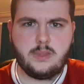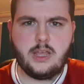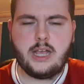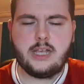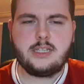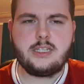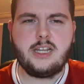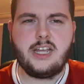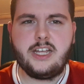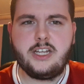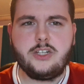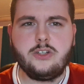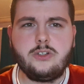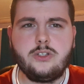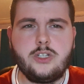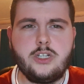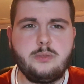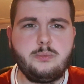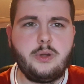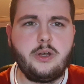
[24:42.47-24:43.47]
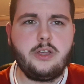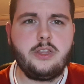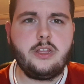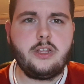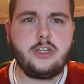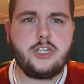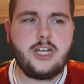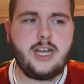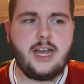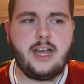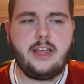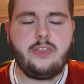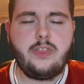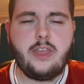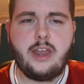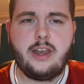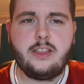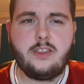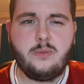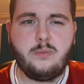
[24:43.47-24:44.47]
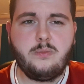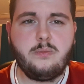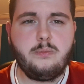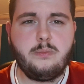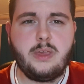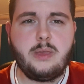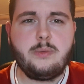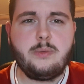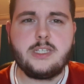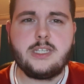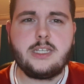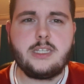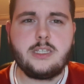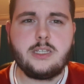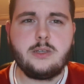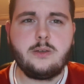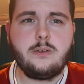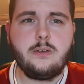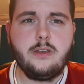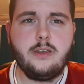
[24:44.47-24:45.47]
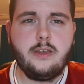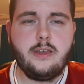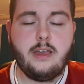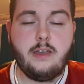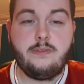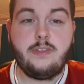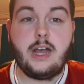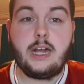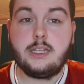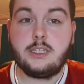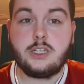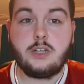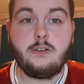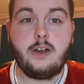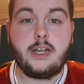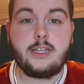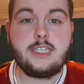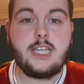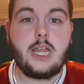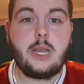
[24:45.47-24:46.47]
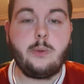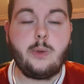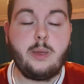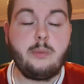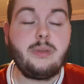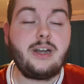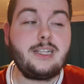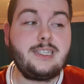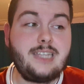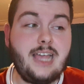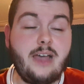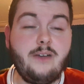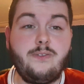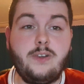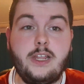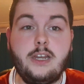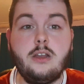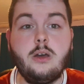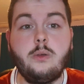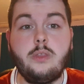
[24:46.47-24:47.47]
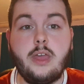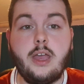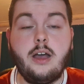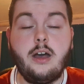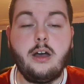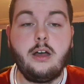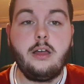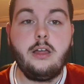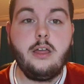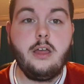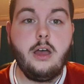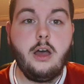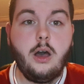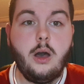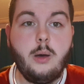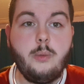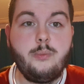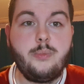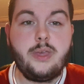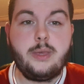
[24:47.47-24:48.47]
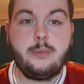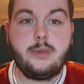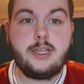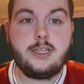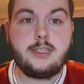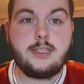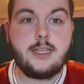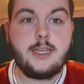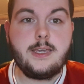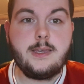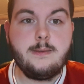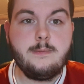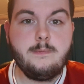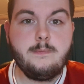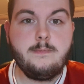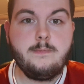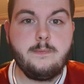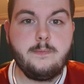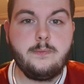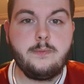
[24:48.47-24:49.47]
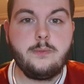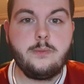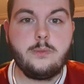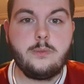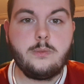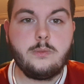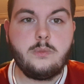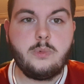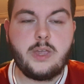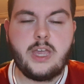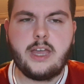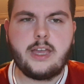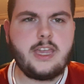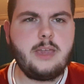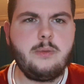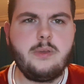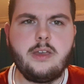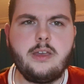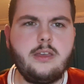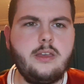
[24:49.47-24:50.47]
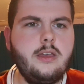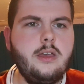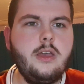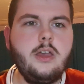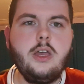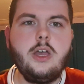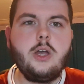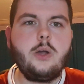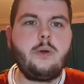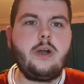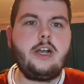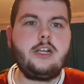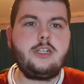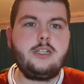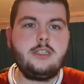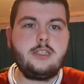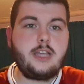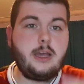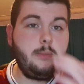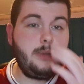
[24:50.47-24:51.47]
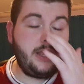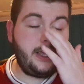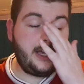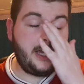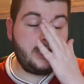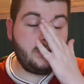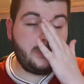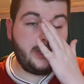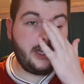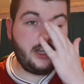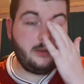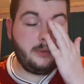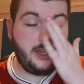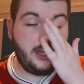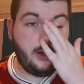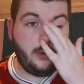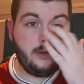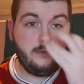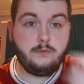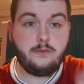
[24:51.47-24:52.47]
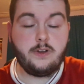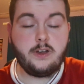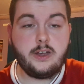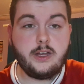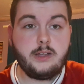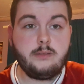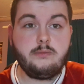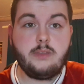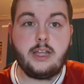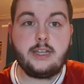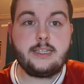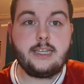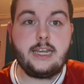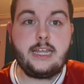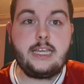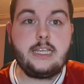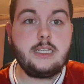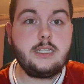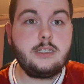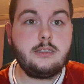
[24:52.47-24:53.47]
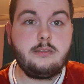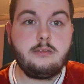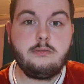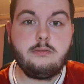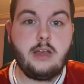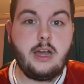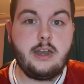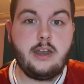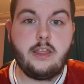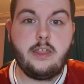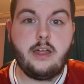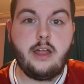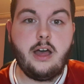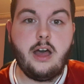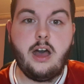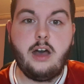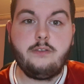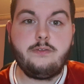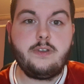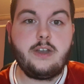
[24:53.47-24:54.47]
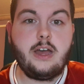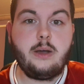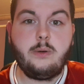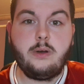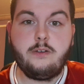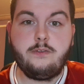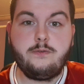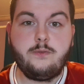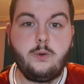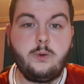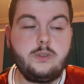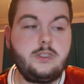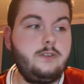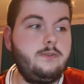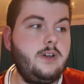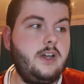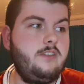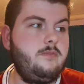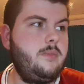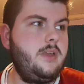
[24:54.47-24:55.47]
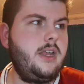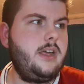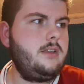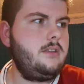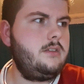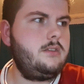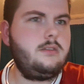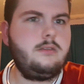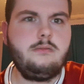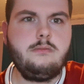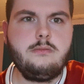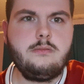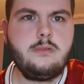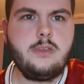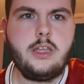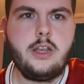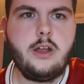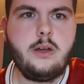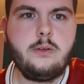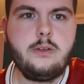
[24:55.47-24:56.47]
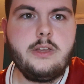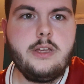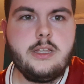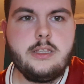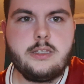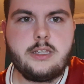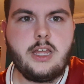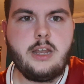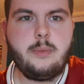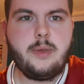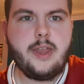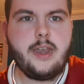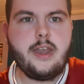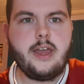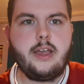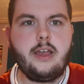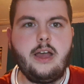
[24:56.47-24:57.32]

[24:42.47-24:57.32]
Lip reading: as Nigel's just put in the chat, then BBC Two, if that's correct anyway, but I definitely know they are on BBC. But yeah, keep your questions coming in, guys. We're going to be going for at least another half an hour, 45 minutes. You know, it's going to be